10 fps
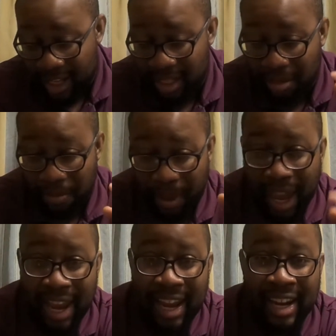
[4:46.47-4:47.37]
Is the
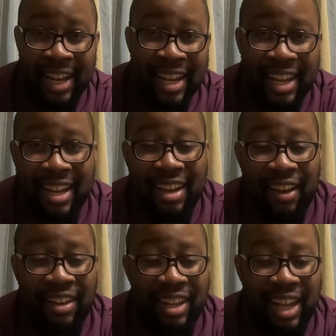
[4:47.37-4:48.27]
pain
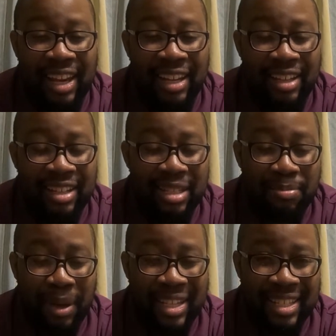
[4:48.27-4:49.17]
and the
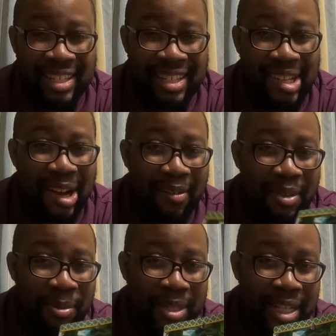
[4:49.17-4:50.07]
spiciness of
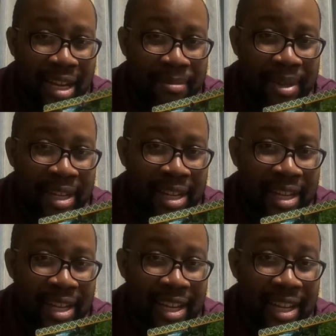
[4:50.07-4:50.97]
the wasabi.
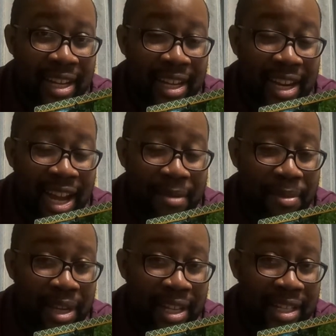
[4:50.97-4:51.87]
It had
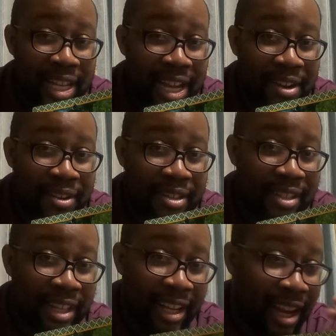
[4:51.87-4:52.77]
me in
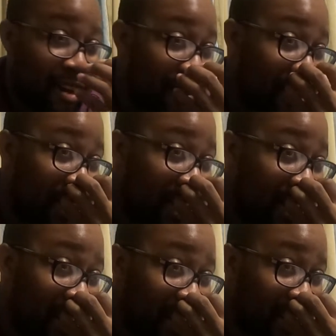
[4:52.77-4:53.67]
tears, like
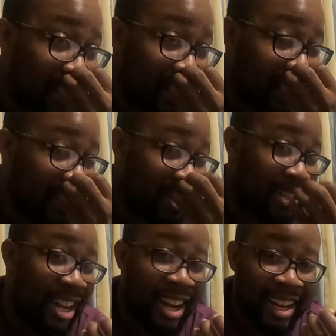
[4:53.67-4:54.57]
everything, like the
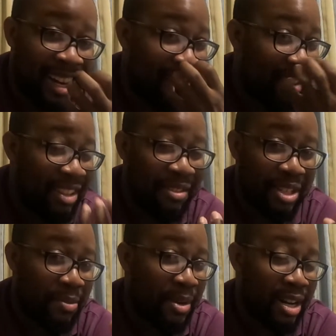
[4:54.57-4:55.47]
snot and everything was
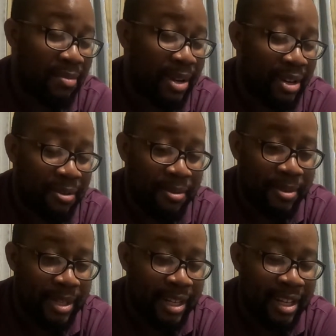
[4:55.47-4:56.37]
coming out of my
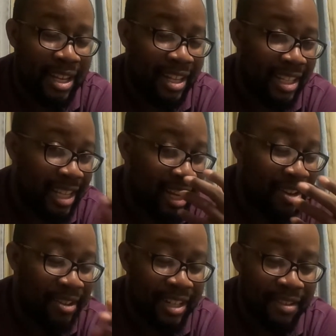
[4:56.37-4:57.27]
nose, and the
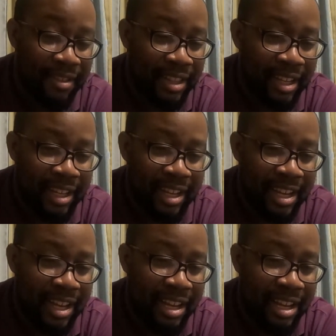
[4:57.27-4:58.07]
tears and everything.